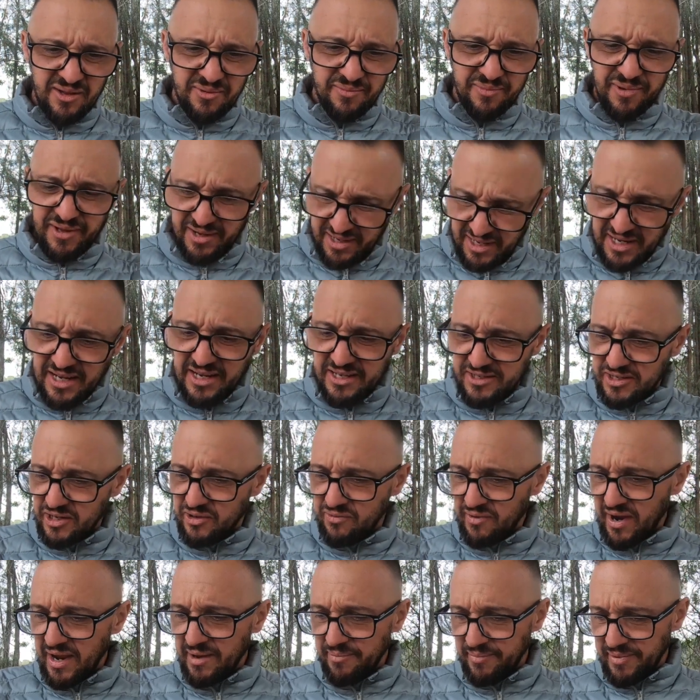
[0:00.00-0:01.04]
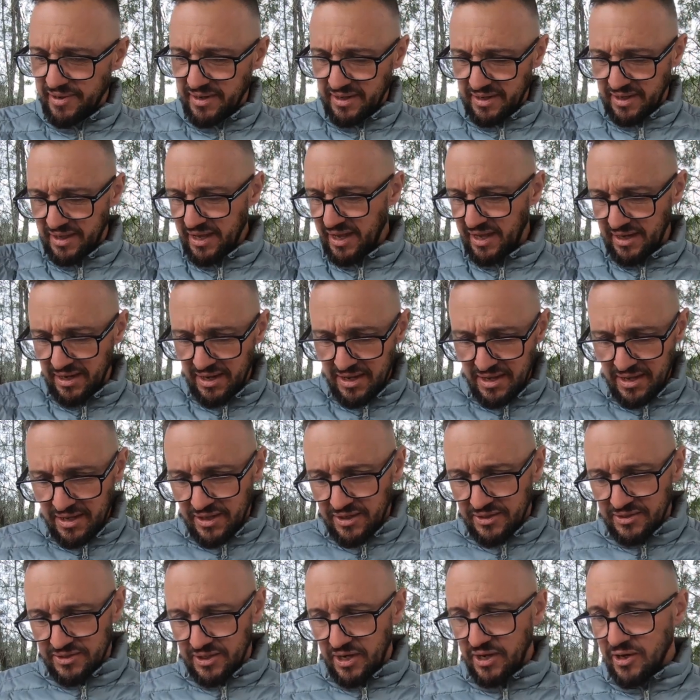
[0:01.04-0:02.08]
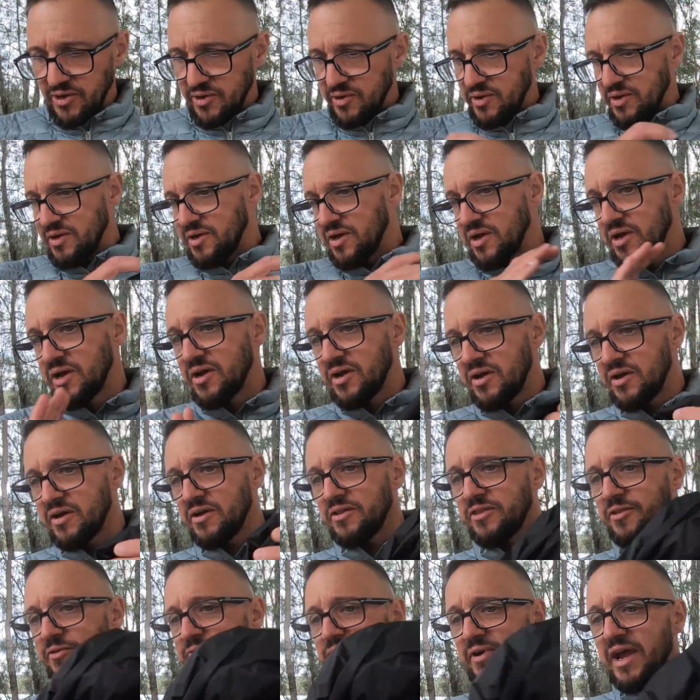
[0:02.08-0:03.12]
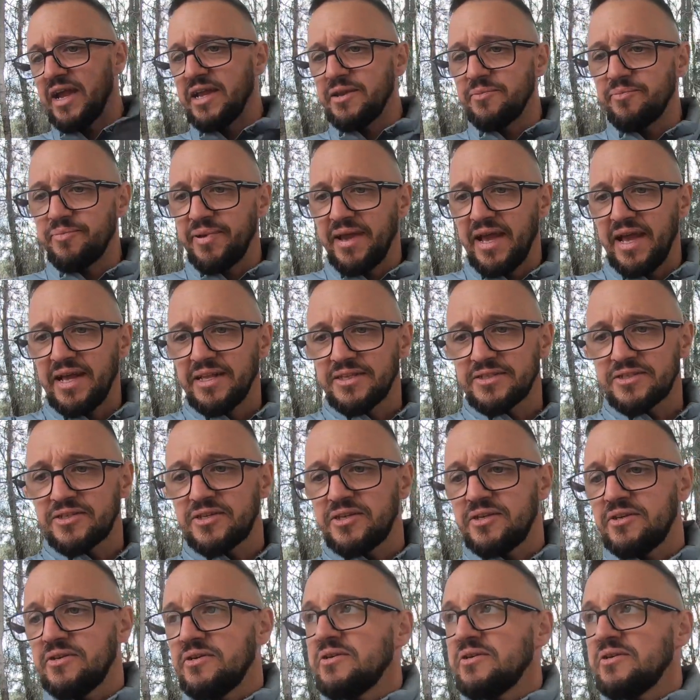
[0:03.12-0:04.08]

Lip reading: but it is a great bit of kit. So the rain pants,